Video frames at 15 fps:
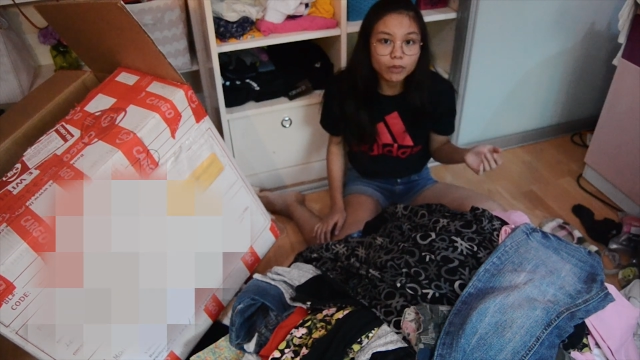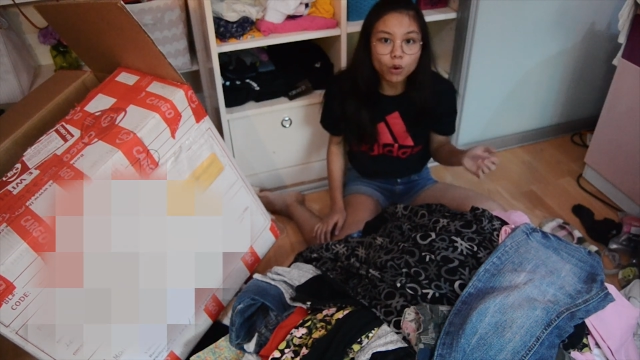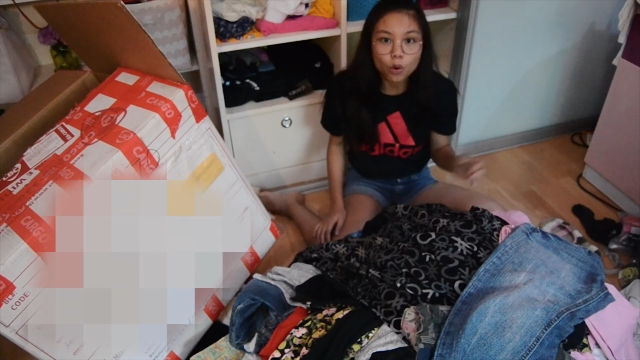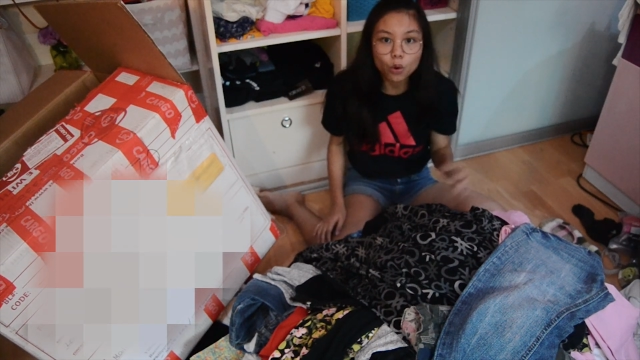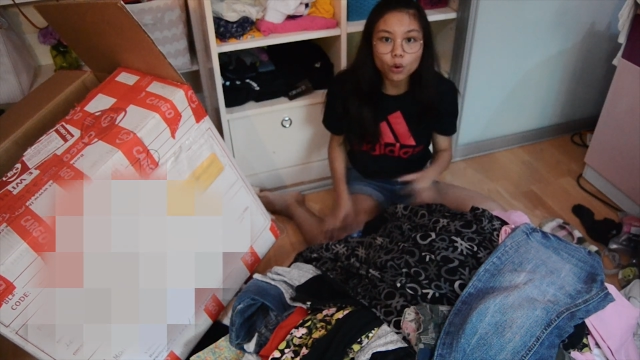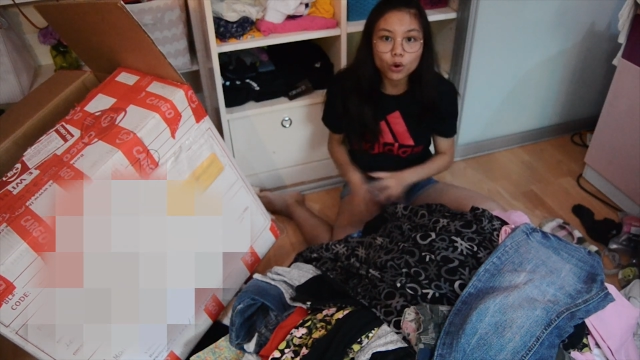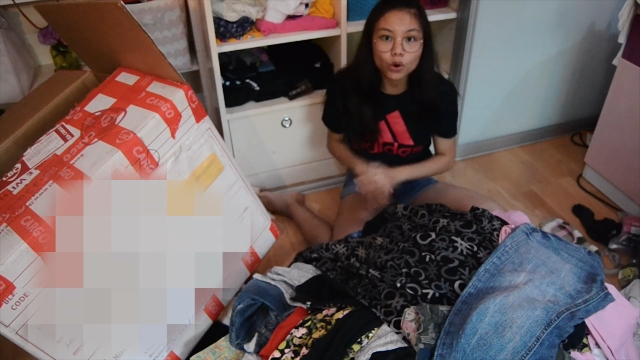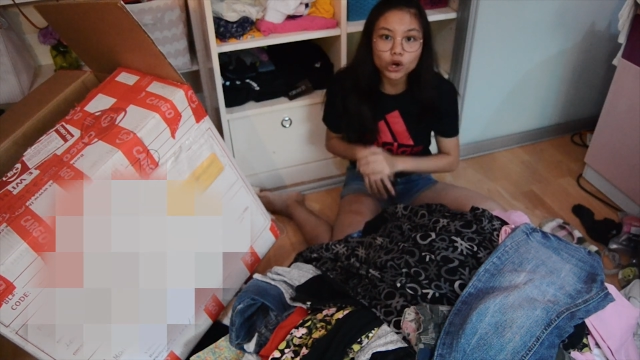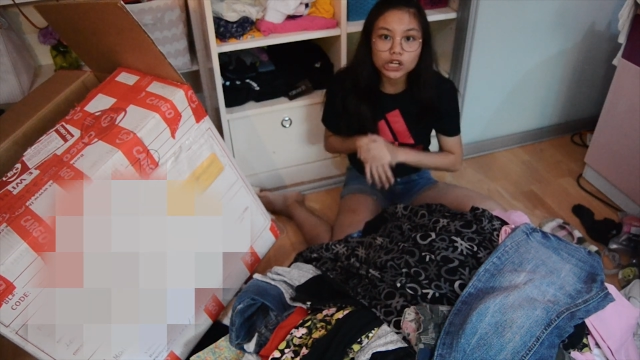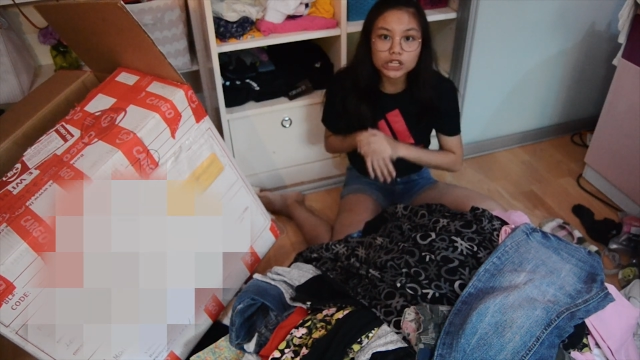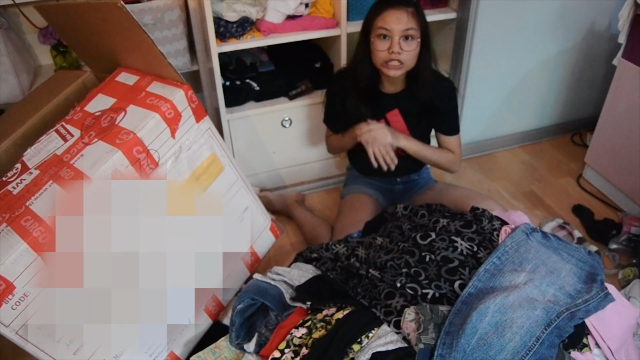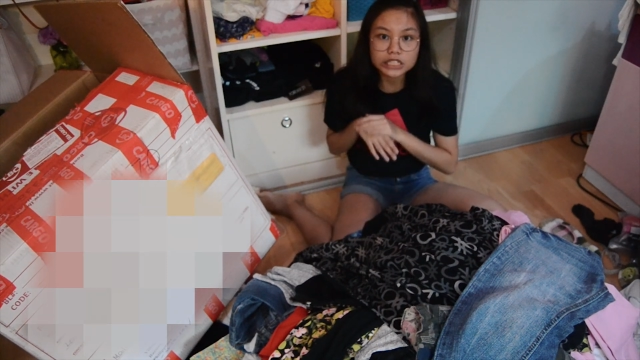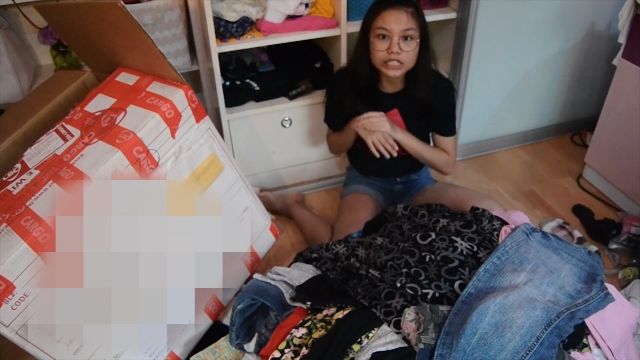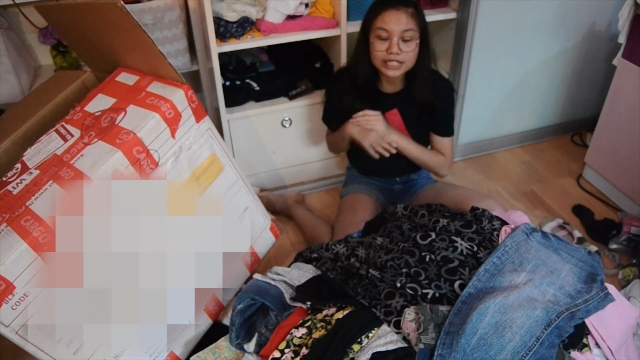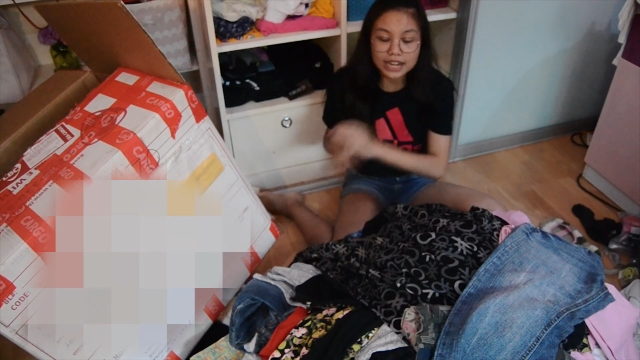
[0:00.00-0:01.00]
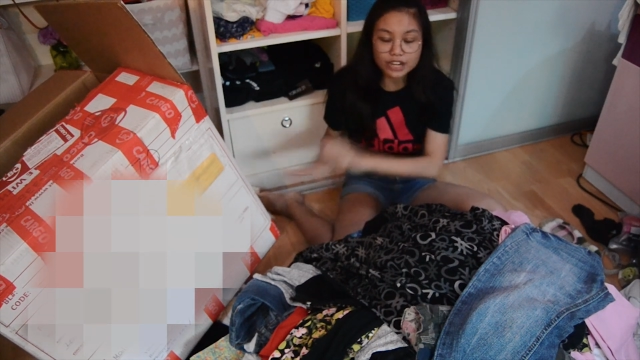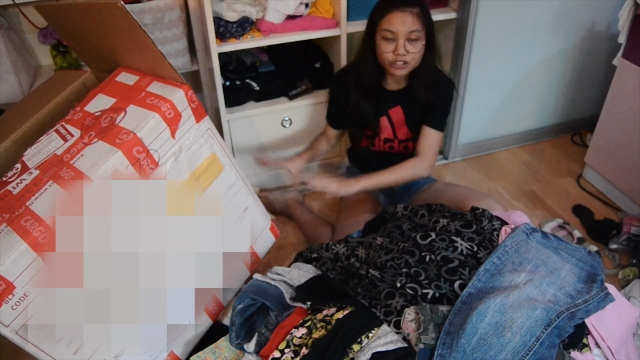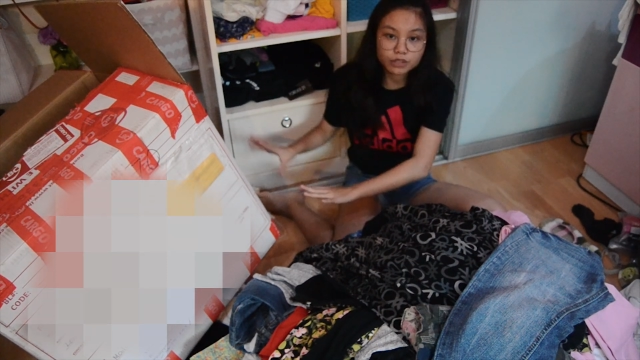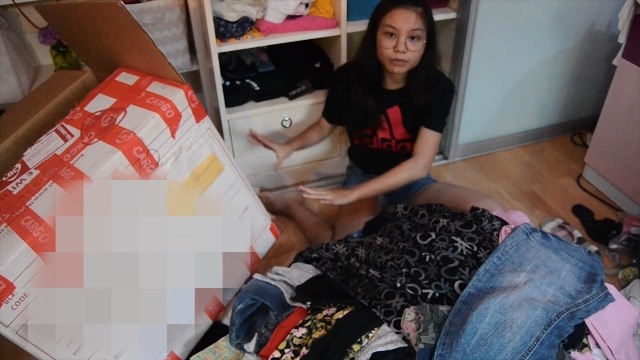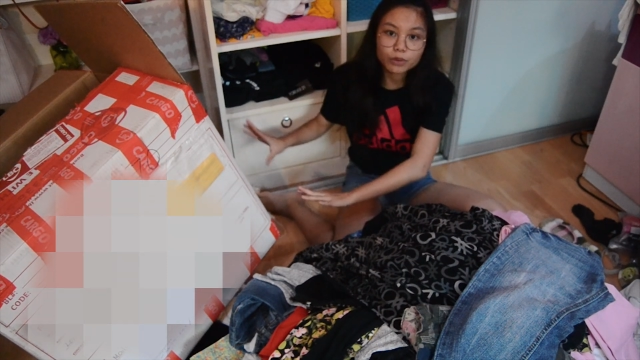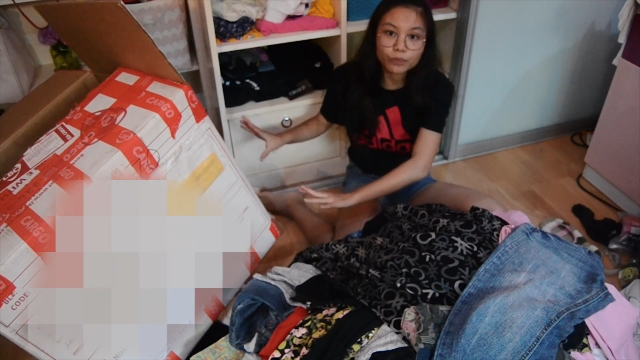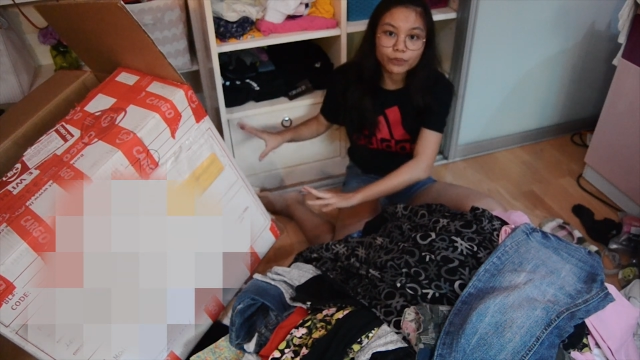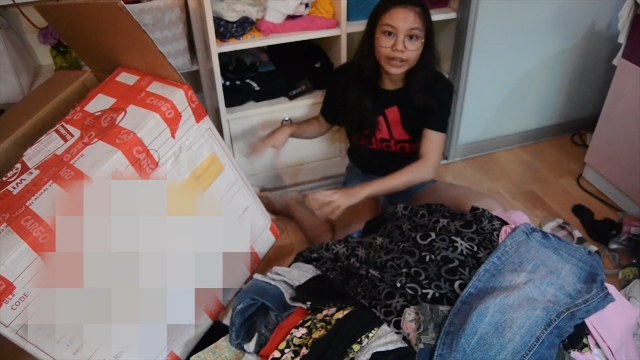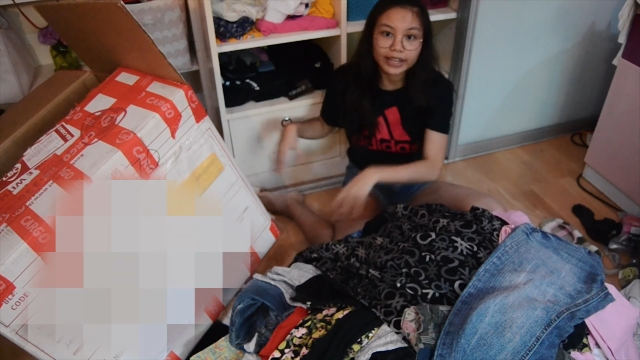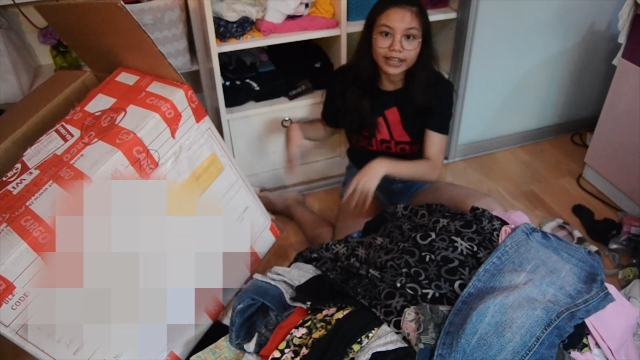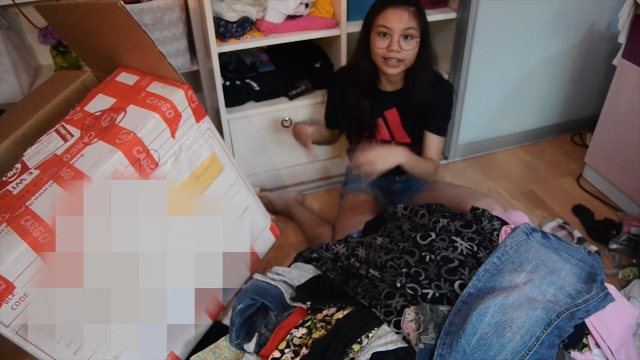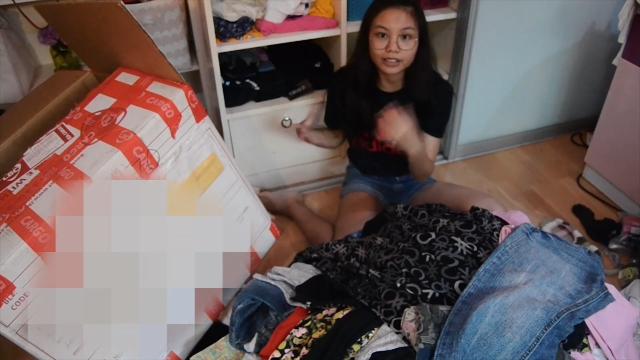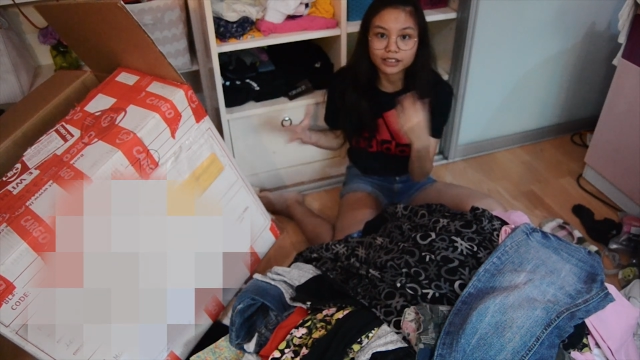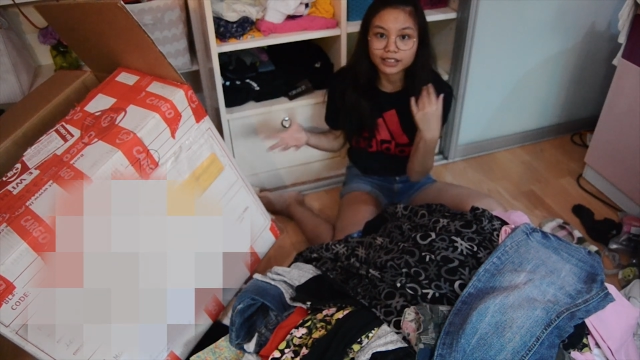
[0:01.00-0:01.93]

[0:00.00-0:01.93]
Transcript: or stash them away and